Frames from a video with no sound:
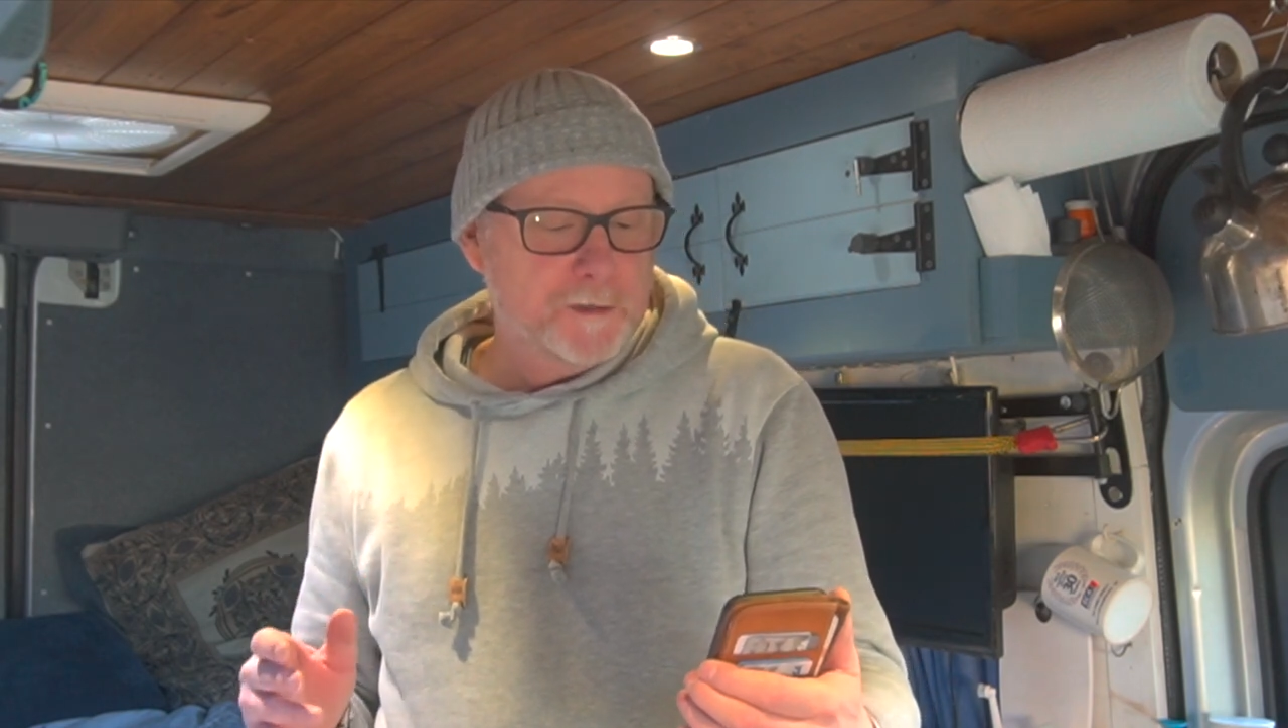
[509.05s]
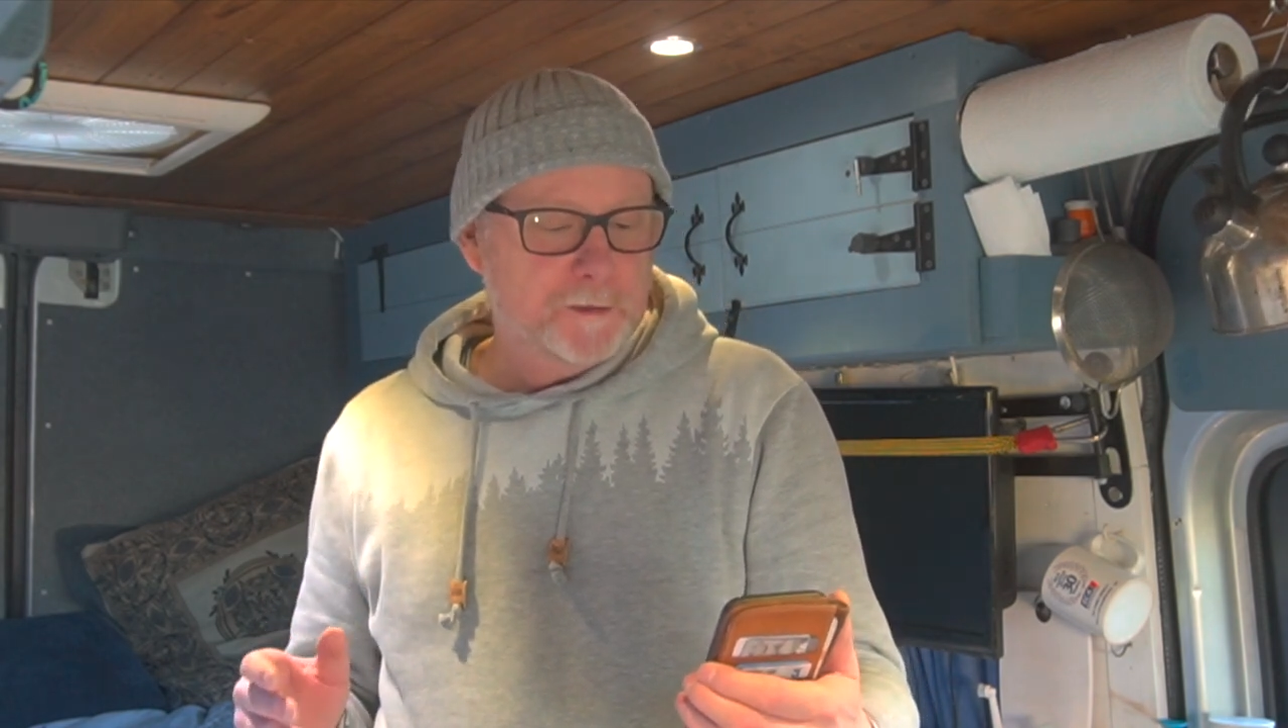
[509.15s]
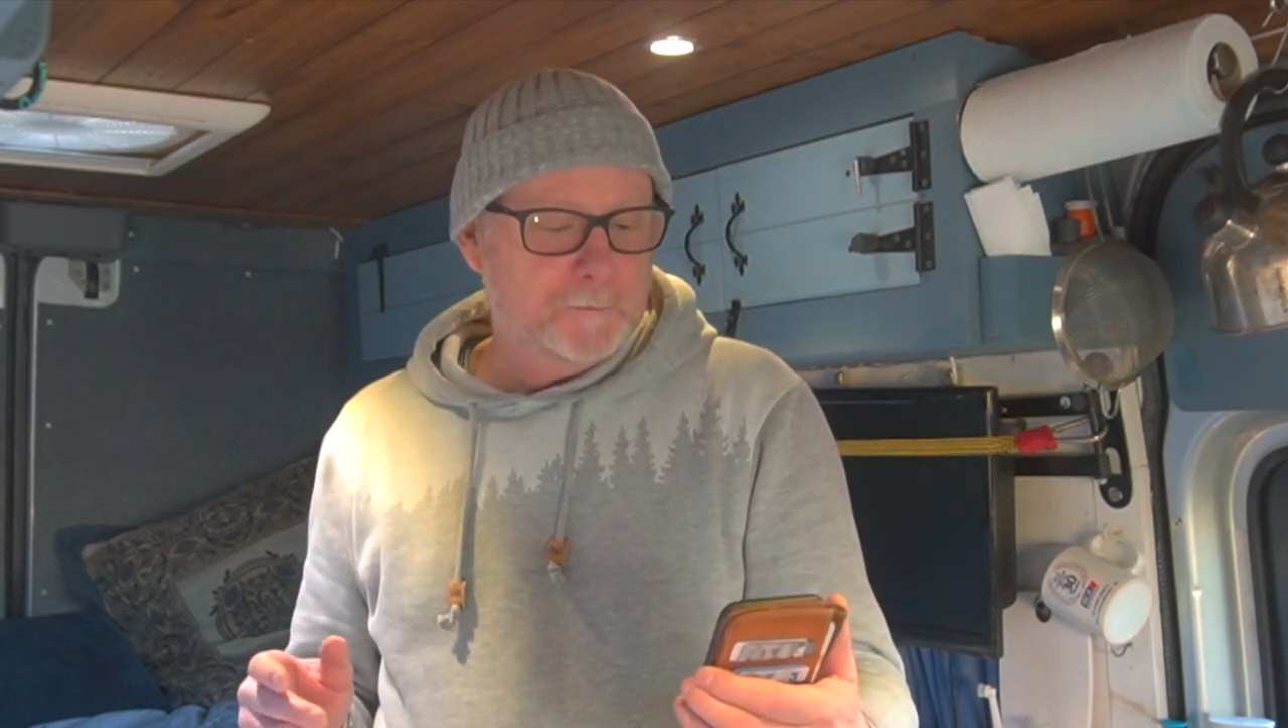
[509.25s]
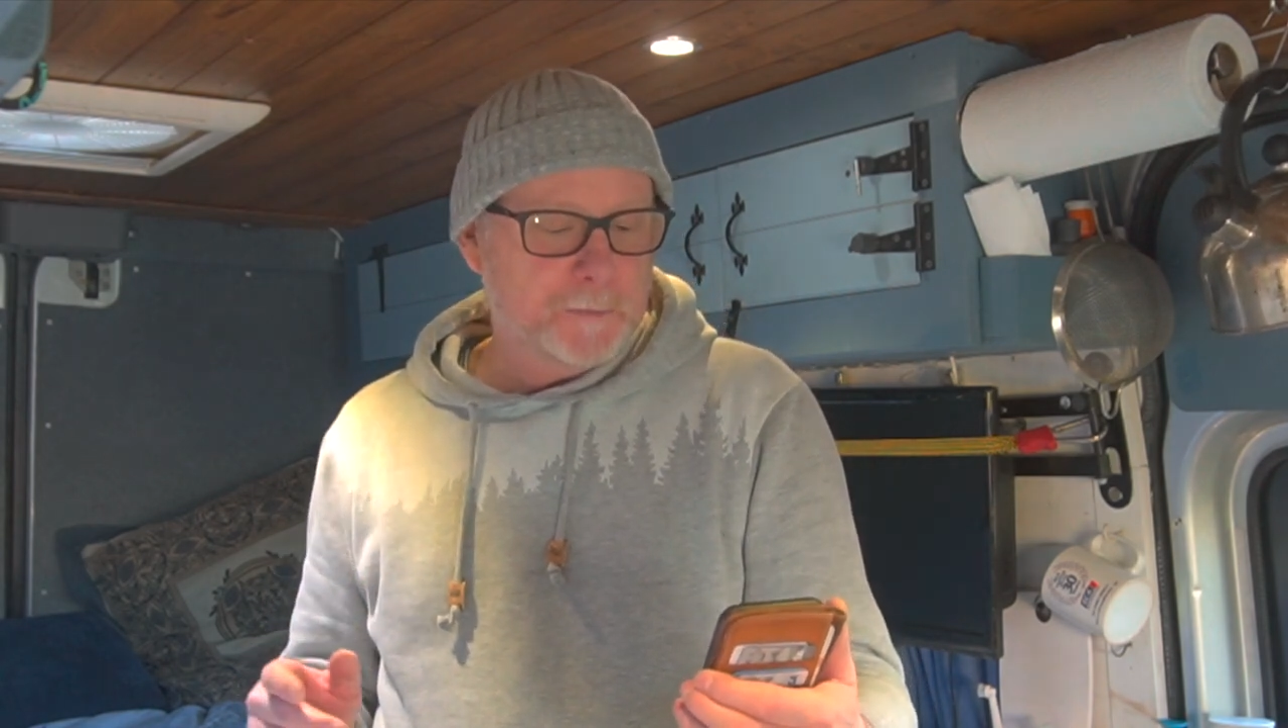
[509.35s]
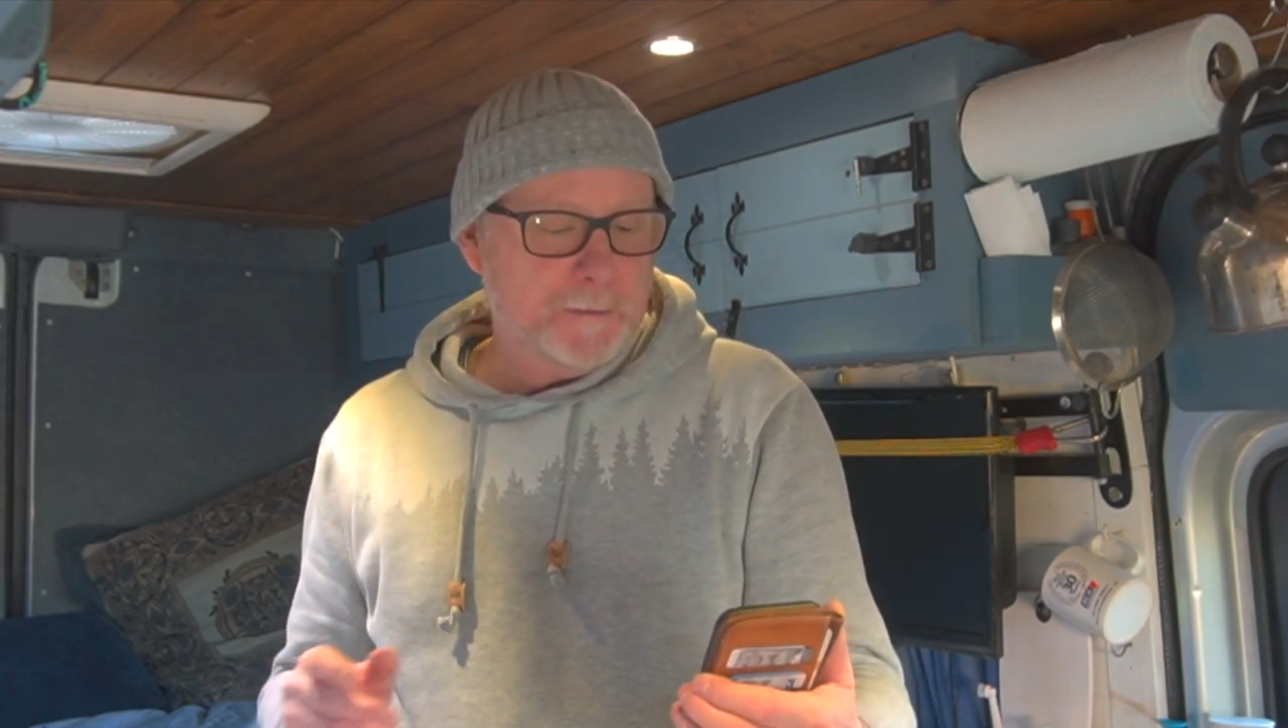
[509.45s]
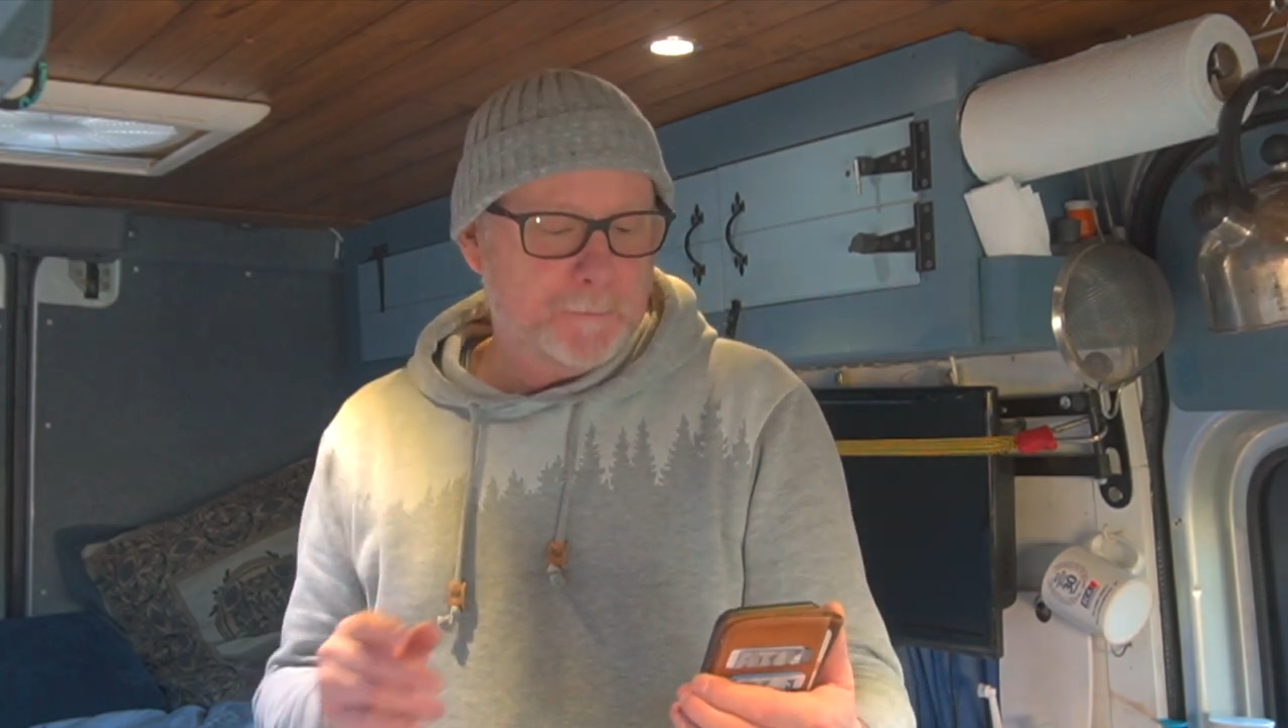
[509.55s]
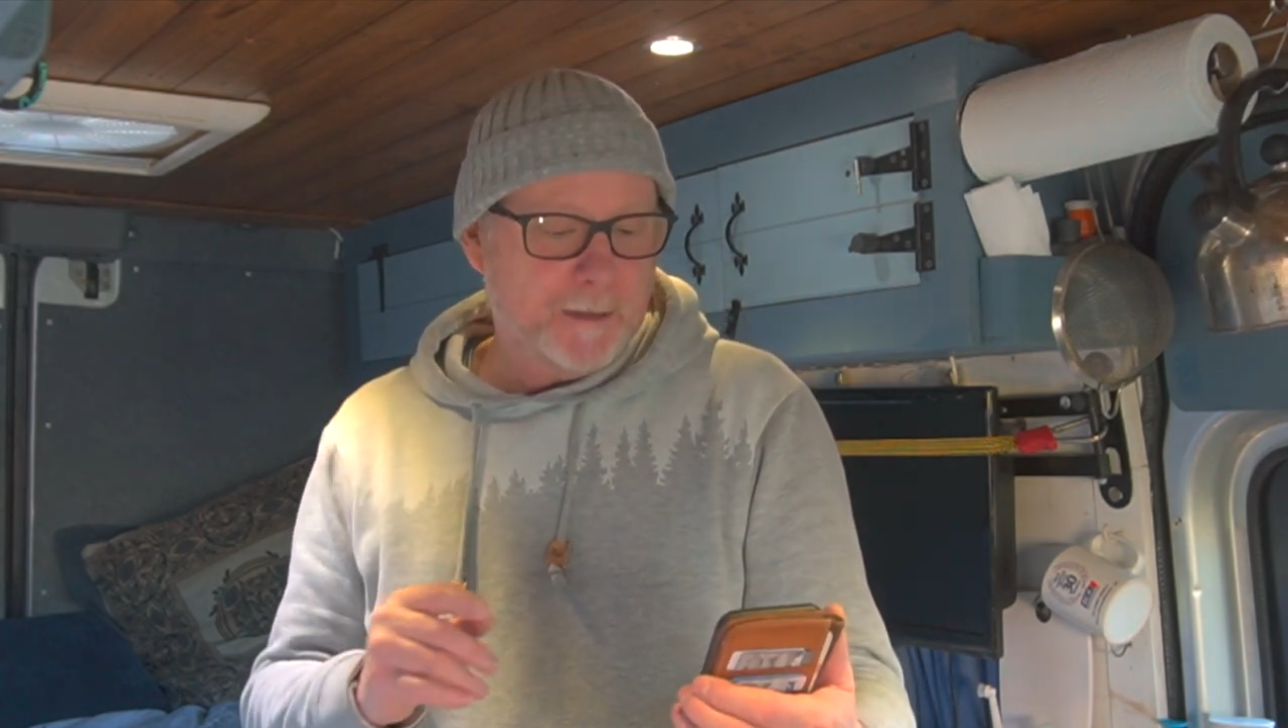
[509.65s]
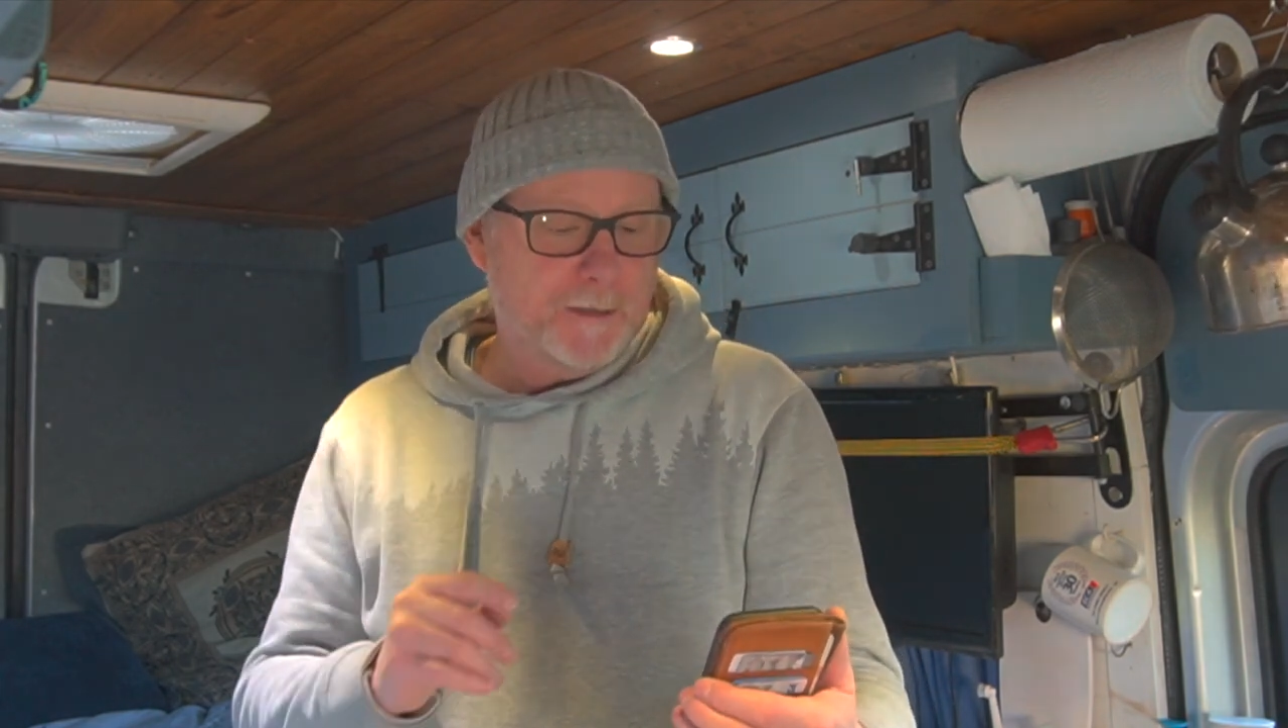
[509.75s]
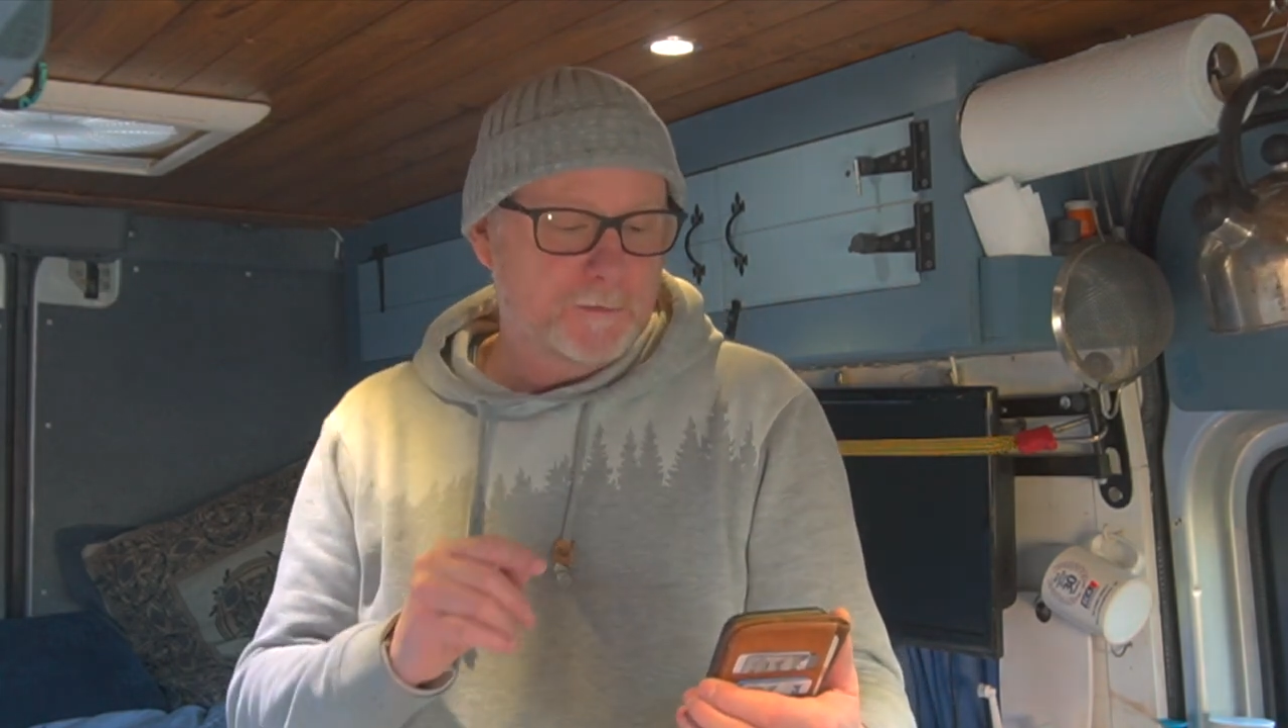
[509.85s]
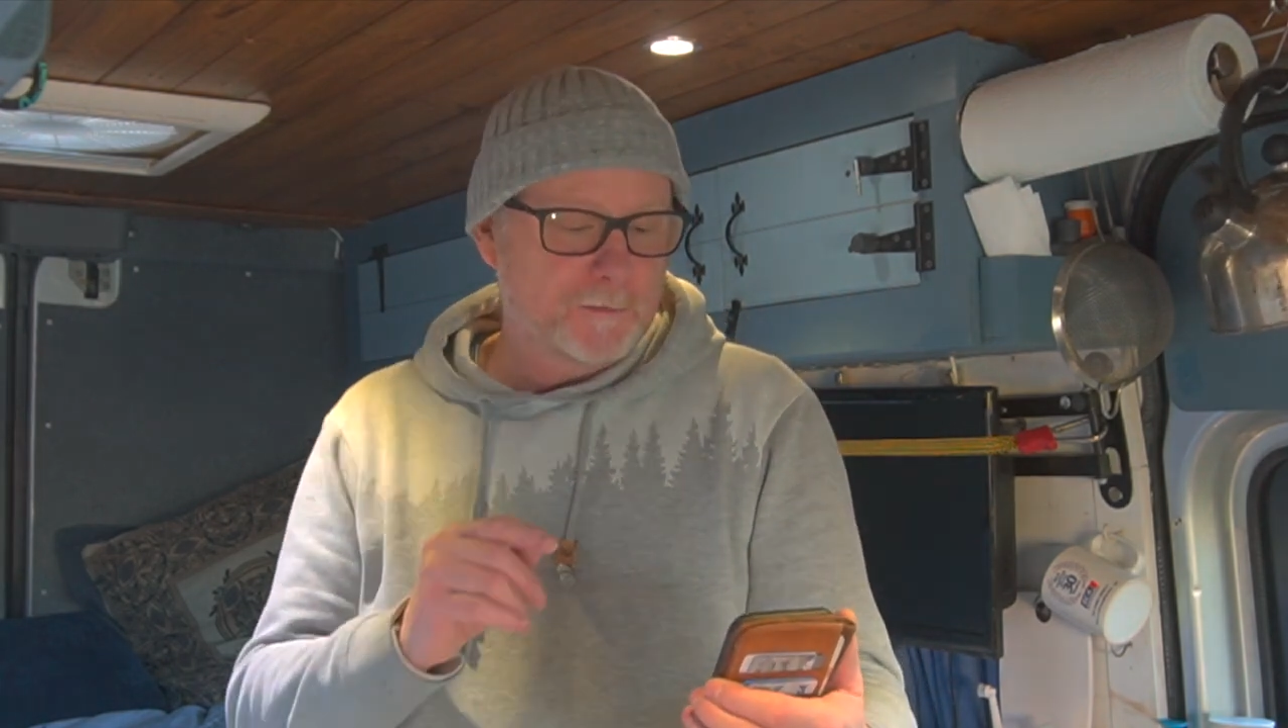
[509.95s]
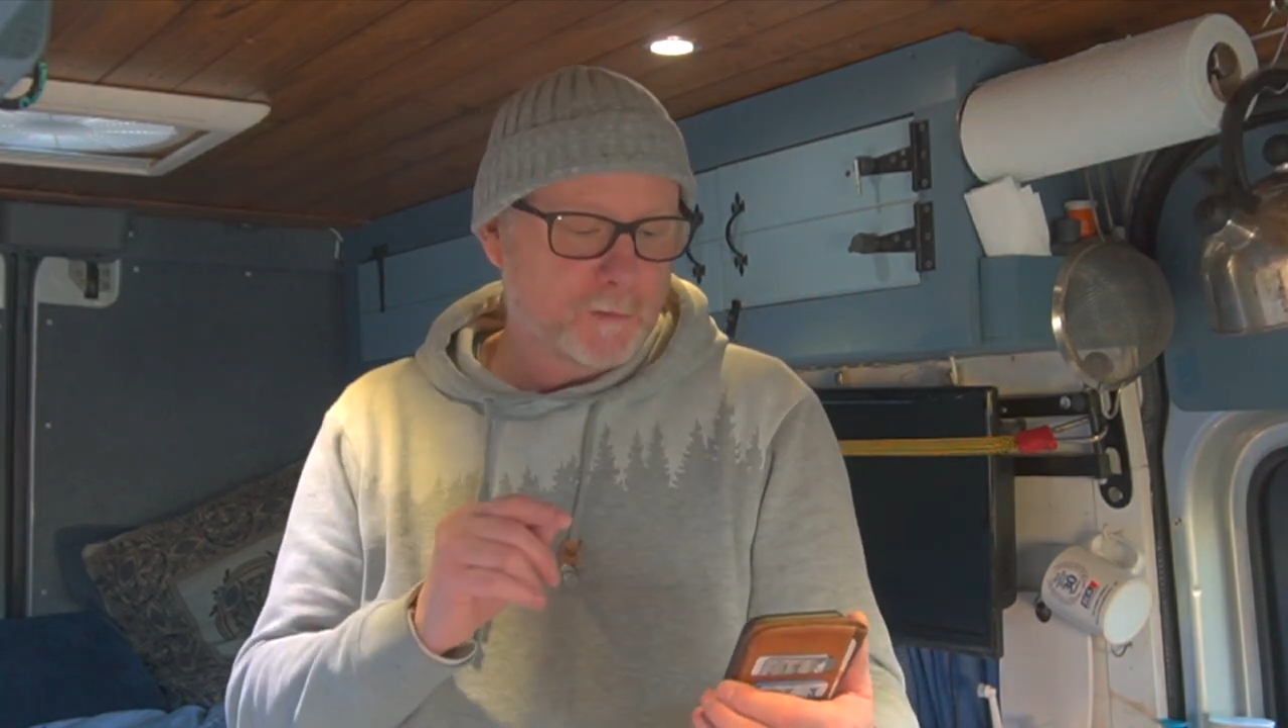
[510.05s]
should be below